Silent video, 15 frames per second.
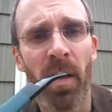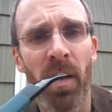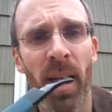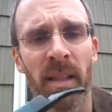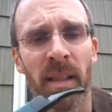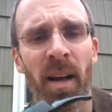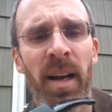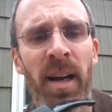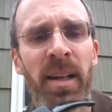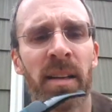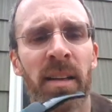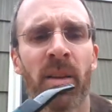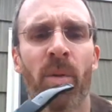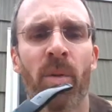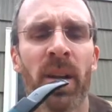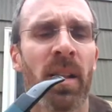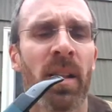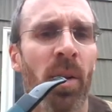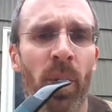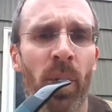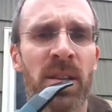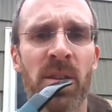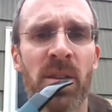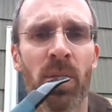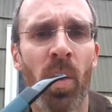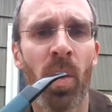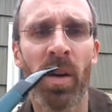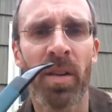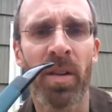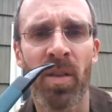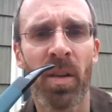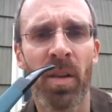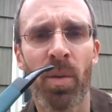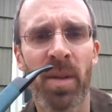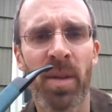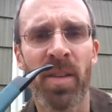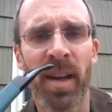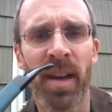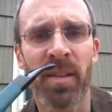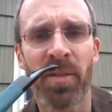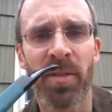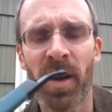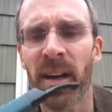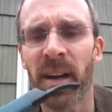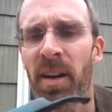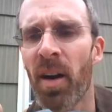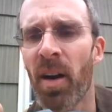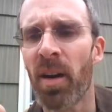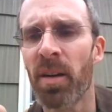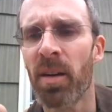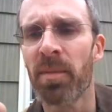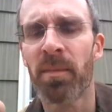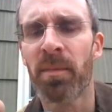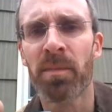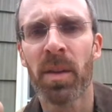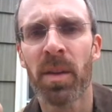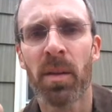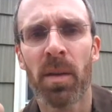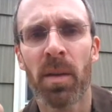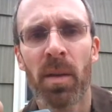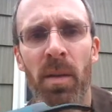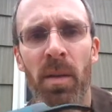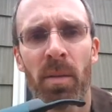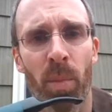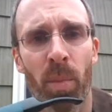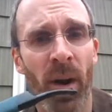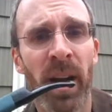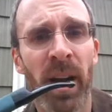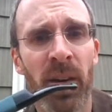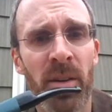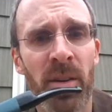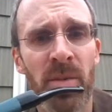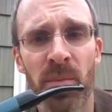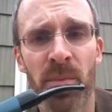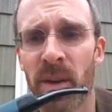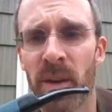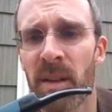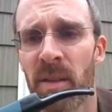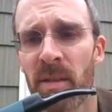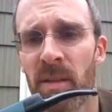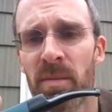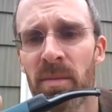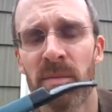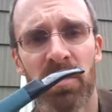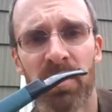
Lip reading: online, and the Lorenzo Laura's, all the ones I can find are briars with